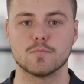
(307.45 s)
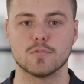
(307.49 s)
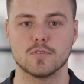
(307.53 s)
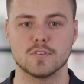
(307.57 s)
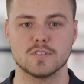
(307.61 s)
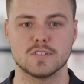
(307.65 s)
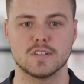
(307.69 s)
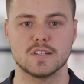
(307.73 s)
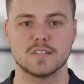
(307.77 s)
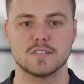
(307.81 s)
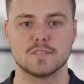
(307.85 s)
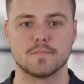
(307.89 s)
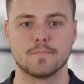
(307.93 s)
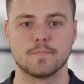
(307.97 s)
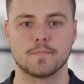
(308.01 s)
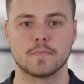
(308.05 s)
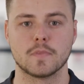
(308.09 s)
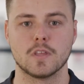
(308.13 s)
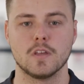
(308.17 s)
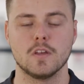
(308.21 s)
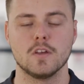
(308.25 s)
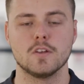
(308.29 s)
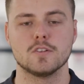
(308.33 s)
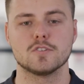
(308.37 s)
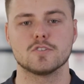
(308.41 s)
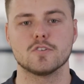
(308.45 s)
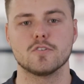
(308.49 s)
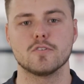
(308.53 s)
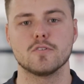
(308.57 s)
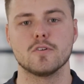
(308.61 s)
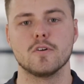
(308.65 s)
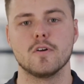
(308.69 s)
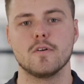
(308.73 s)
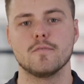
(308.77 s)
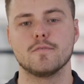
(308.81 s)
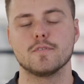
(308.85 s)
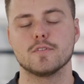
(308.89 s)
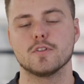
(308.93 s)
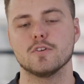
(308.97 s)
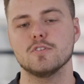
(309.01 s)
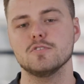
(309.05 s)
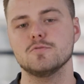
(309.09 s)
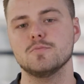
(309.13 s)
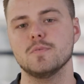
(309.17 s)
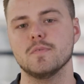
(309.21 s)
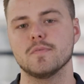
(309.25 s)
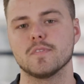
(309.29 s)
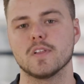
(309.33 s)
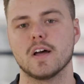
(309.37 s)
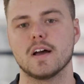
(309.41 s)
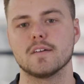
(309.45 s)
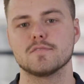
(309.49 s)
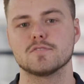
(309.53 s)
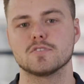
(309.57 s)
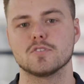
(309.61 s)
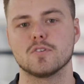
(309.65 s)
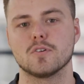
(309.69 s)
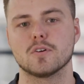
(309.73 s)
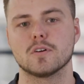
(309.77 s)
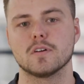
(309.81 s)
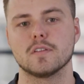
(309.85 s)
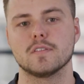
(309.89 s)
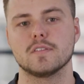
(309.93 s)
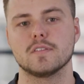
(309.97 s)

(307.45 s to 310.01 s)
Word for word: process. So for those with livestock,